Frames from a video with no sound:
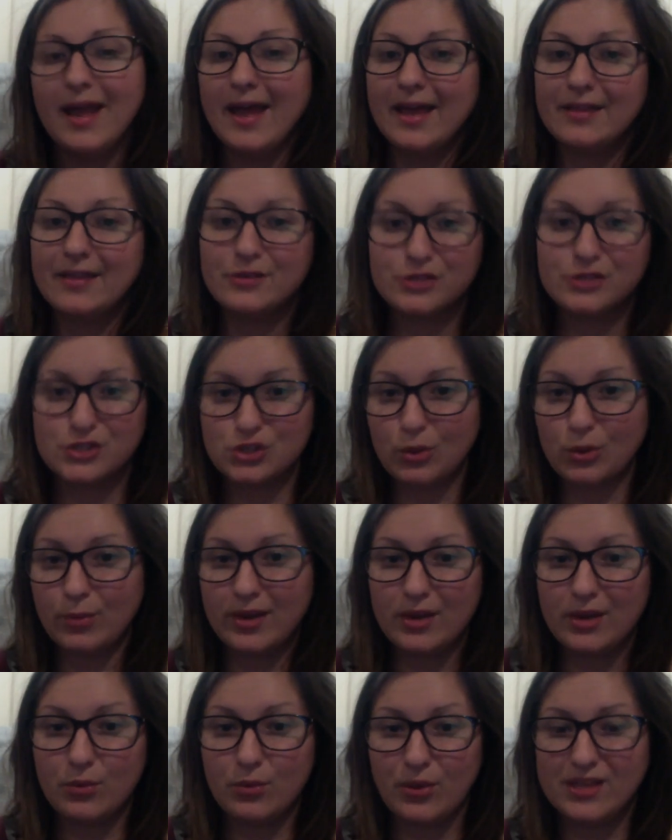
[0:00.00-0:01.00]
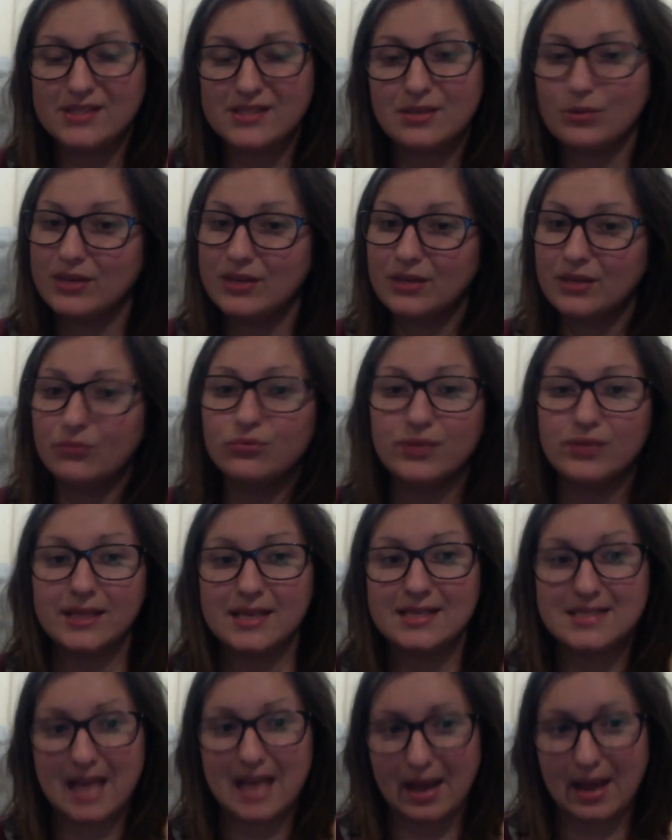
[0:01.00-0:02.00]
And there's so many ways that we can
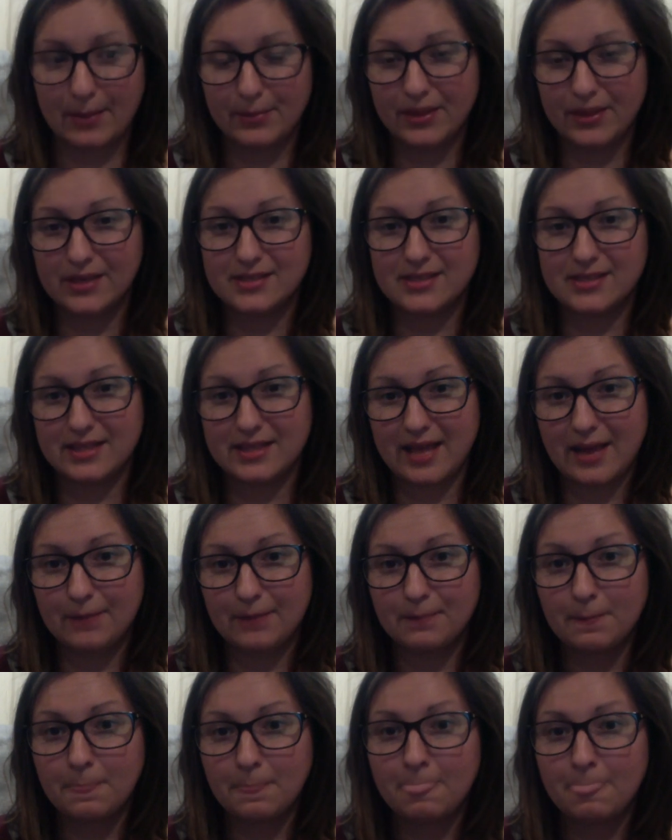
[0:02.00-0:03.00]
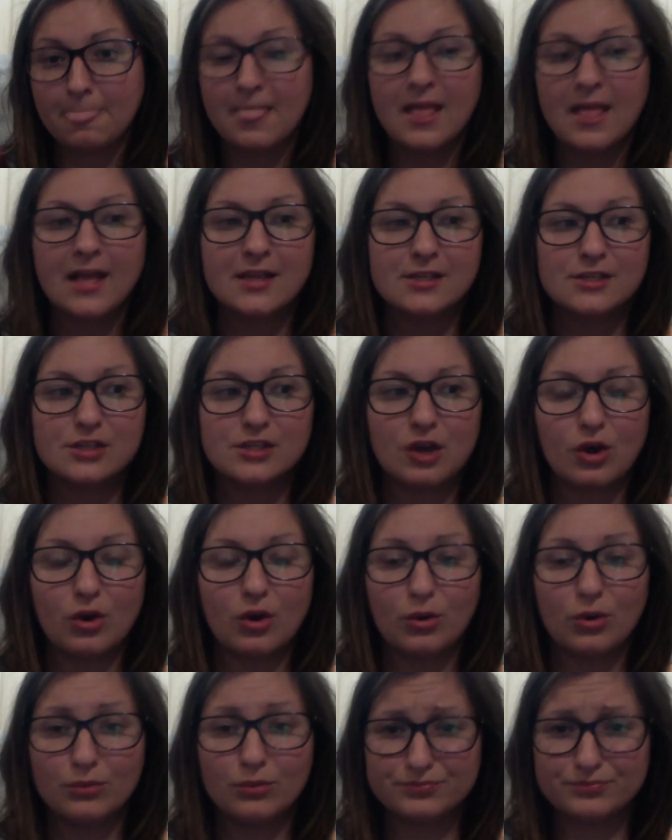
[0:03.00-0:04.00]
really tap into that.
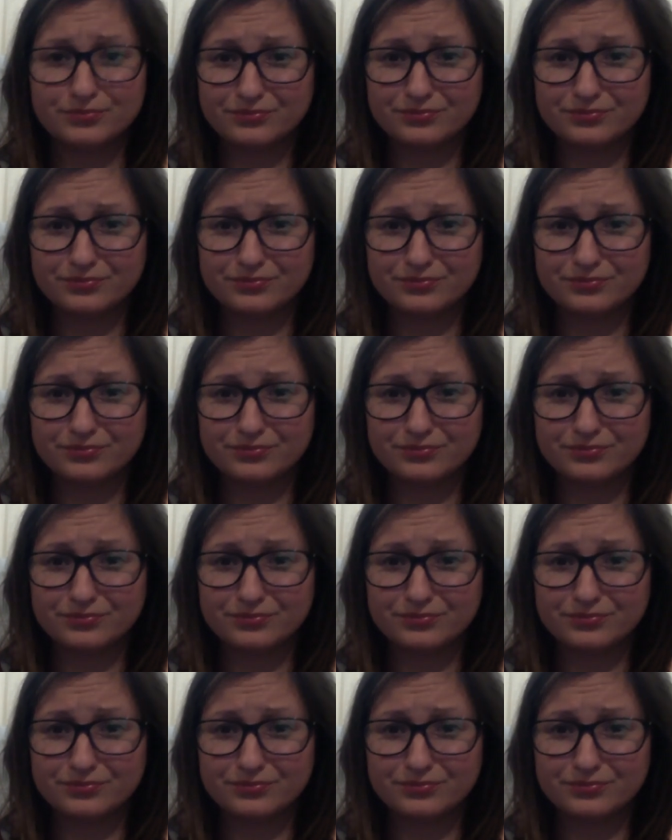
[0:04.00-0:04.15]
So